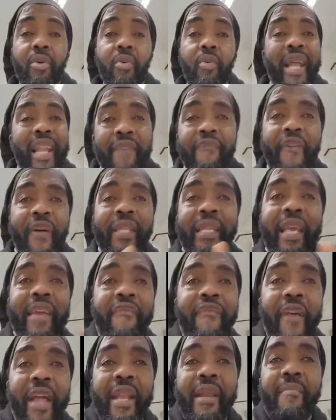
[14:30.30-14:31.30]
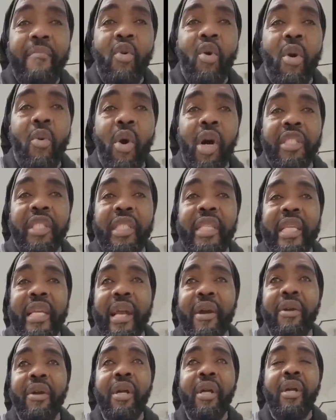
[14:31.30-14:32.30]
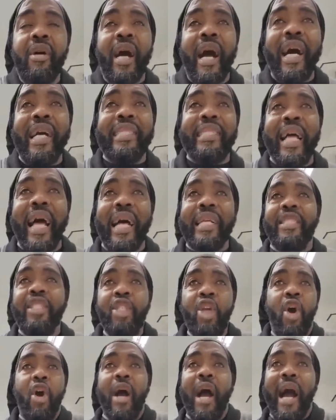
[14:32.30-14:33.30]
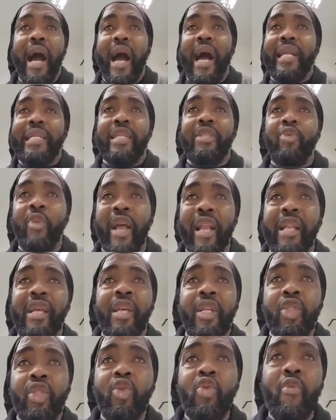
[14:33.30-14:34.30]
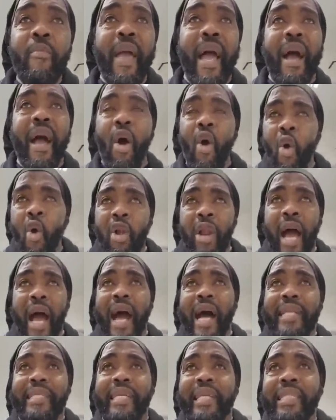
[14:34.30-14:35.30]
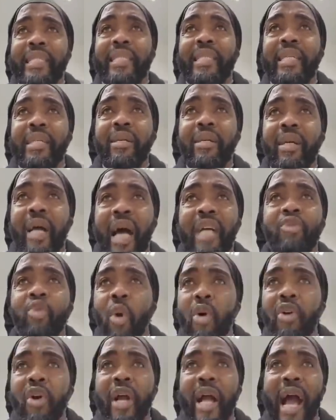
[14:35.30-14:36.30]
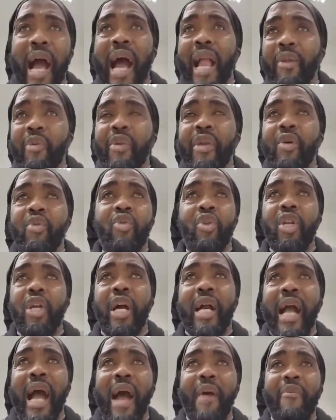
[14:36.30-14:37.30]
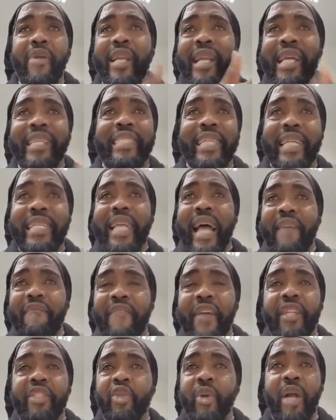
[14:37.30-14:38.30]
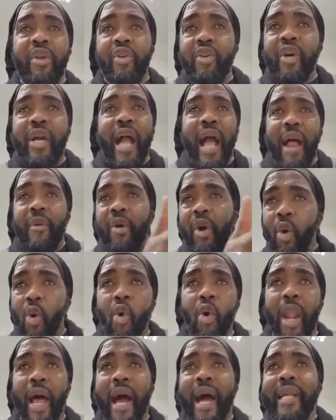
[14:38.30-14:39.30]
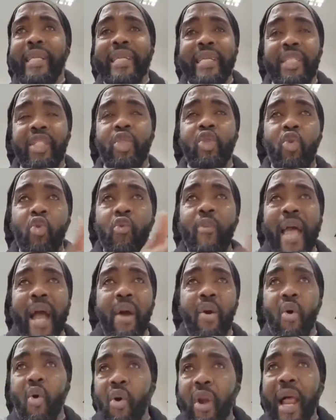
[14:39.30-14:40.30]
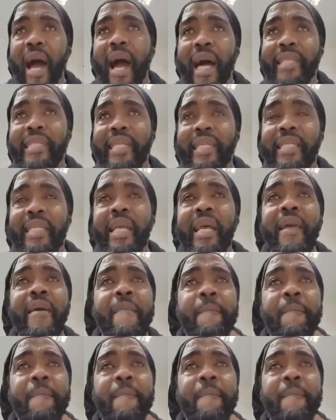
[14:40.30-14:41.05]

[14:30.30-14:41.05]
Well, if any more was there. As young artists, well, to me old artists, as one of call we, one of call we legend and veteran, one of call we old artists, to me old artists,